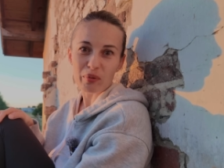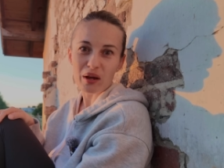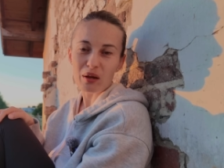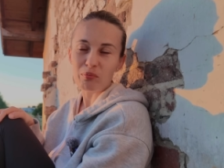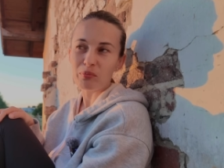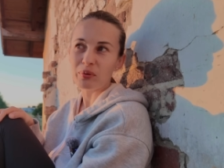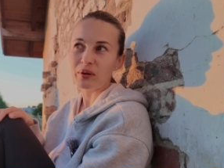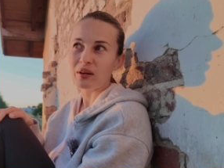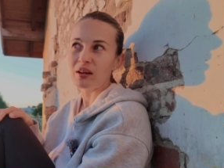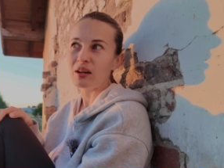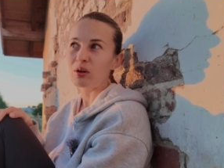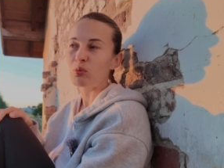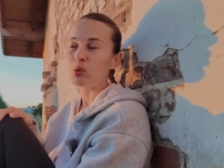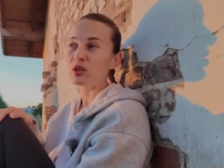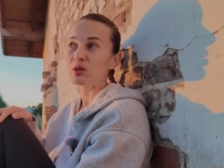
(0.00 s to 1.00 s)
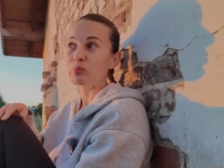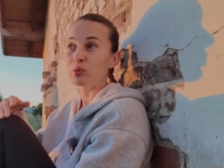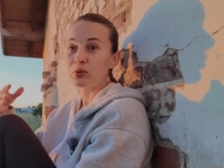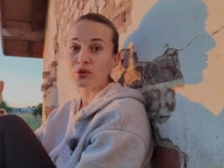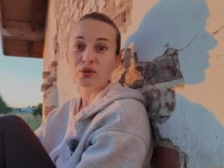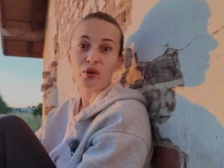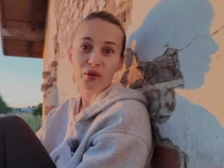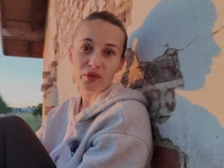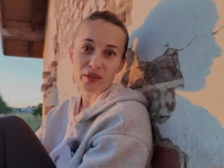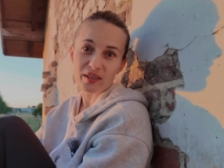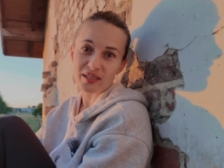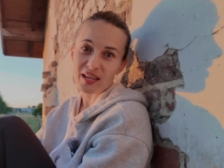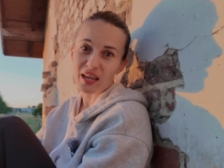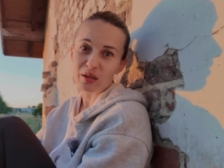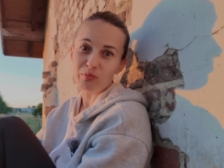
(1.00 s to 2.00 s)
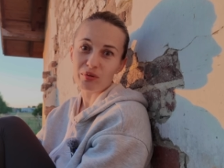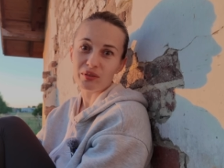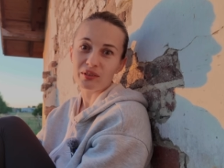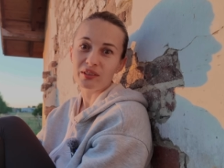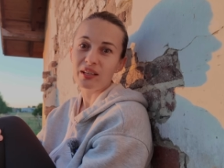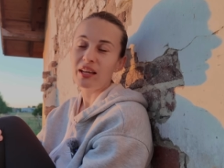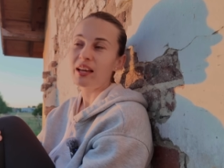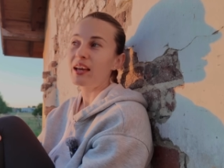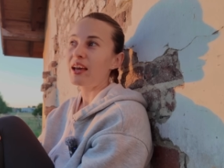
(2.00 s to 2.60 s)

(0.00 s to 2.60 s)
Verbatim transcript: pump uh, was put on the table